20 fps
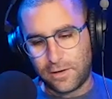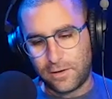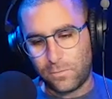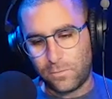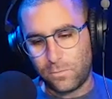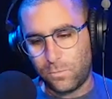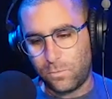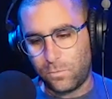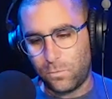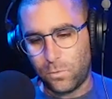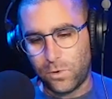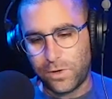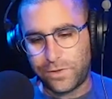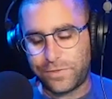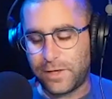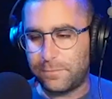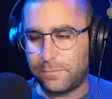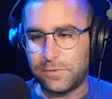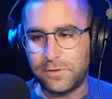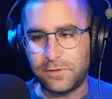what
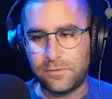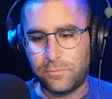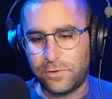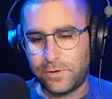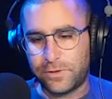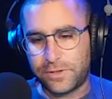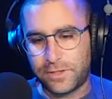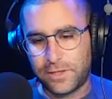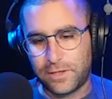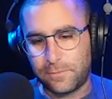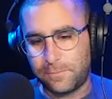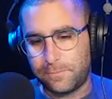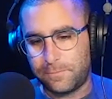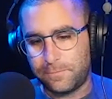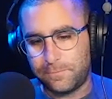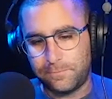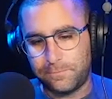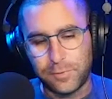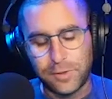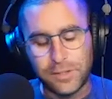they what their
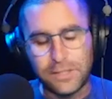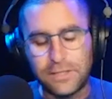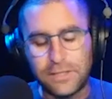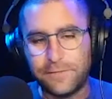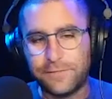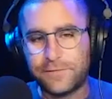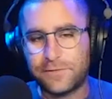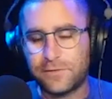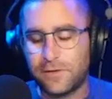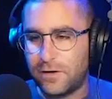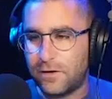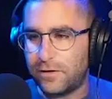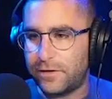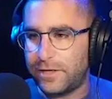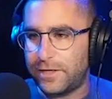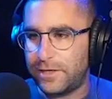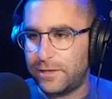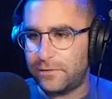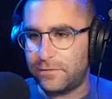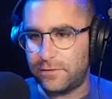beliefs are
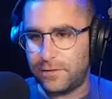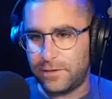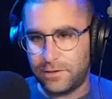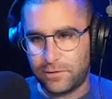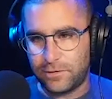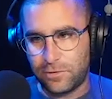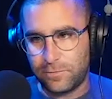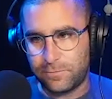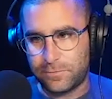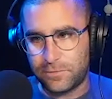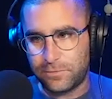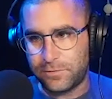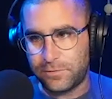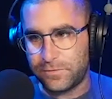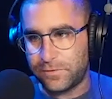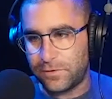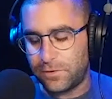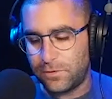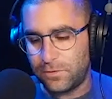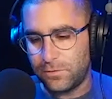in in crypto
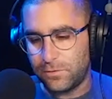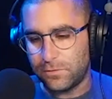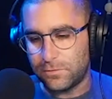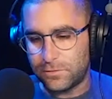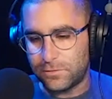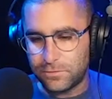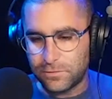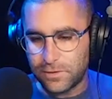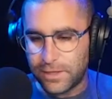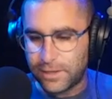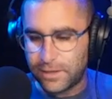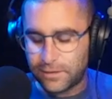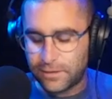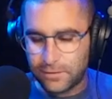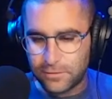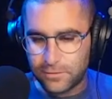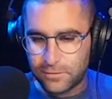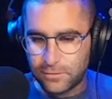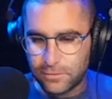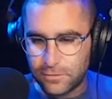as a whole? Do you like
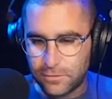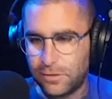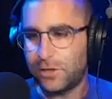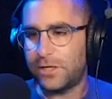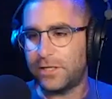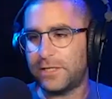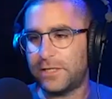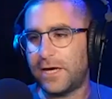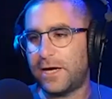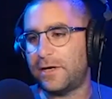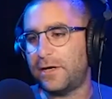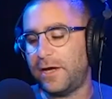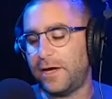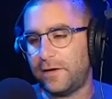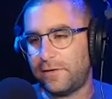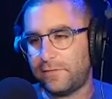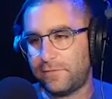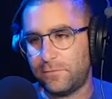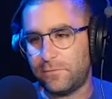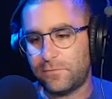look at that and
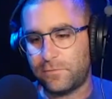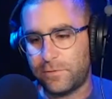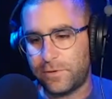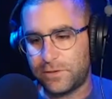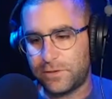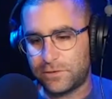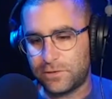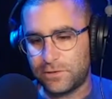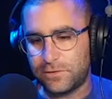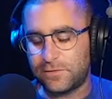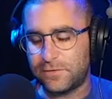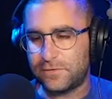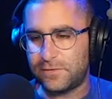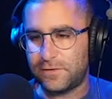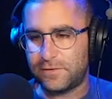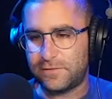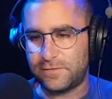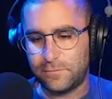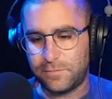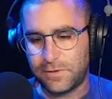ask those questions? Is
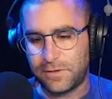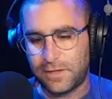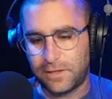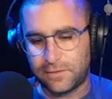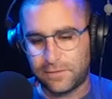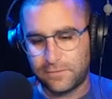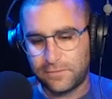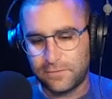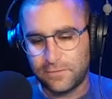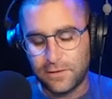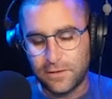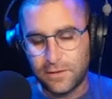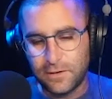that something that's